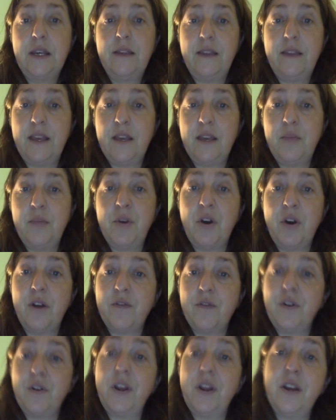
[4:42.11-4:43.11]
They had been
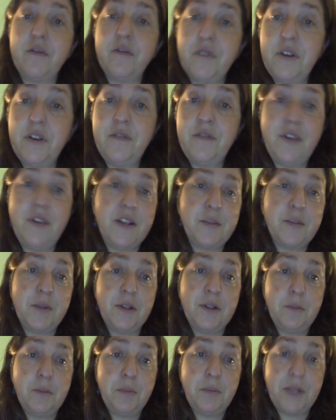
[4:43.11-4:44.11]
offered every advanced
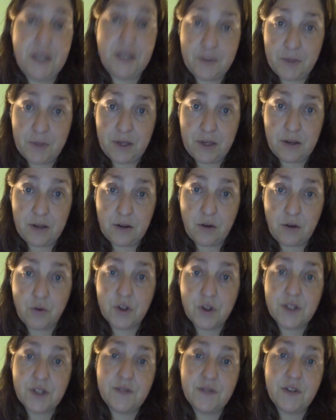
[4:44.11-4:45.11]
placement
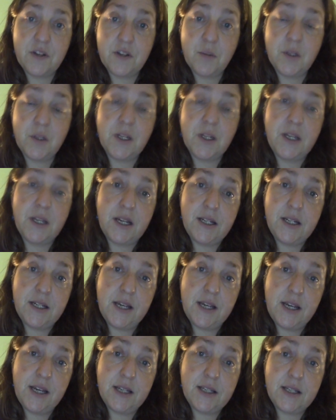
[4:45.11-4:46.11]
course available in
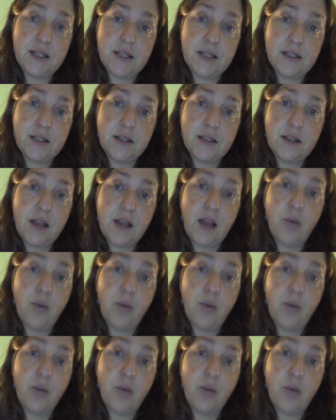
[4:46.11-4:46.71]
1986.